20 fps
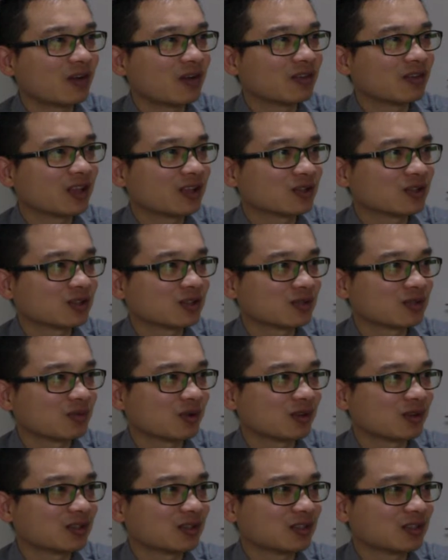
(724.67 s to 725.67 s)
dangerous
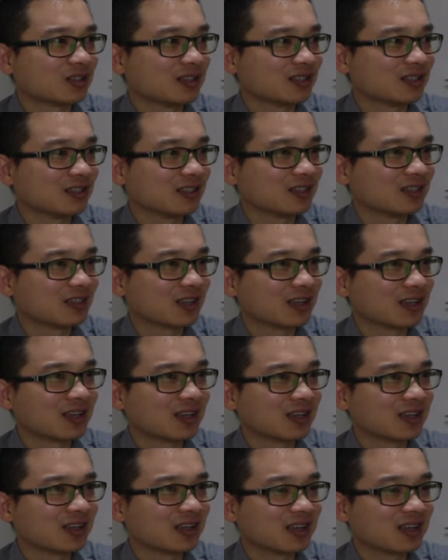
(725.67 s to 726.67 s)
sport. Okay,
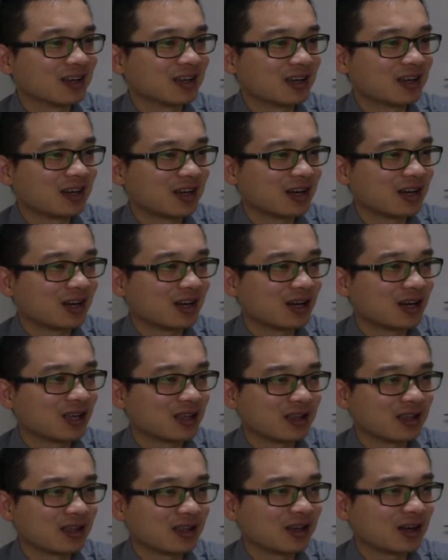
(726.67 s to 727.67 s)

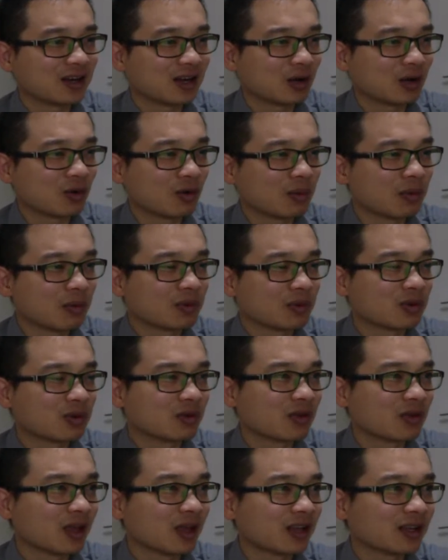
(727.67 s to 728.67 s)
I won't be able to do that.